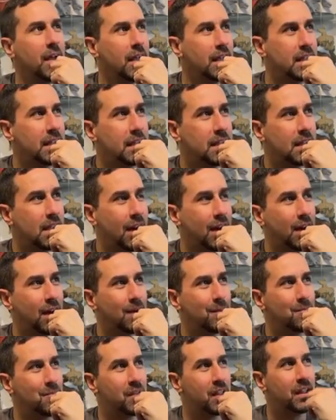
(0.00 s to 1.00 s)
He
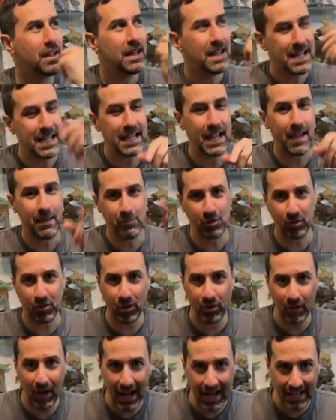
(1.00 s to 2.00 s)
came
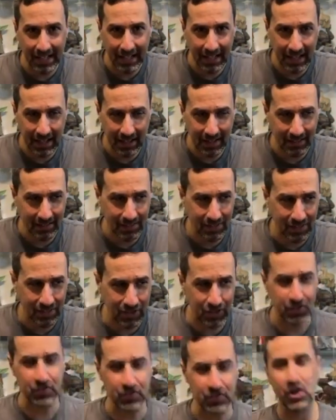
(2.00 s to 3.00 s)
through and he
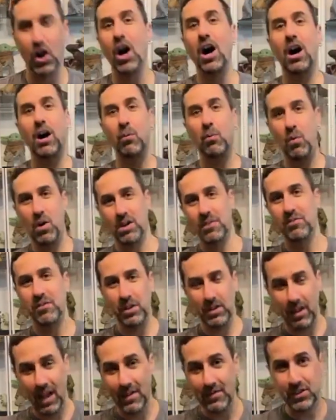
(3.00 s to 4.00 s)
saw one of
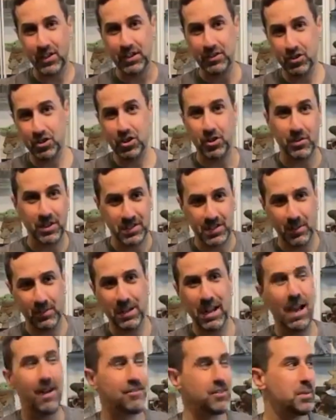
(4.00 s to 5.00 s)
the life-size Chewies that
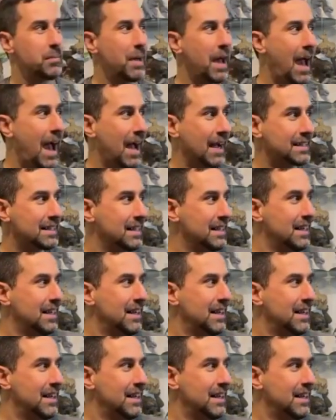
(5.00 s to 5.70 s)
we have in the back,